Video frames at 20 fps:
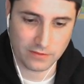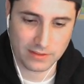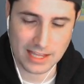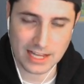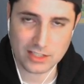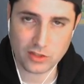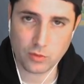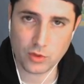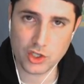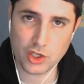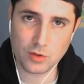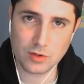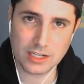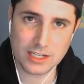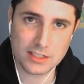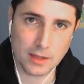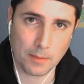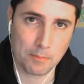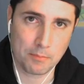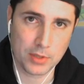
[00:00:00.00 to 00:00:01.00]
That's what you need
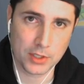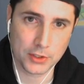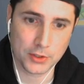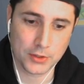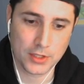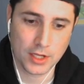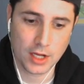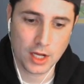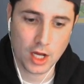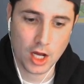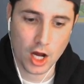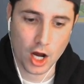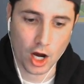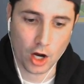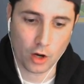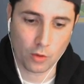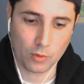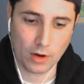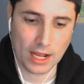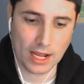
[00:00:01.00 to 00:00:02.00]
to build
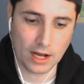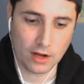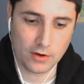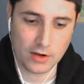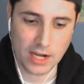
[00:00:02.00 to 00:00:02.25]
around.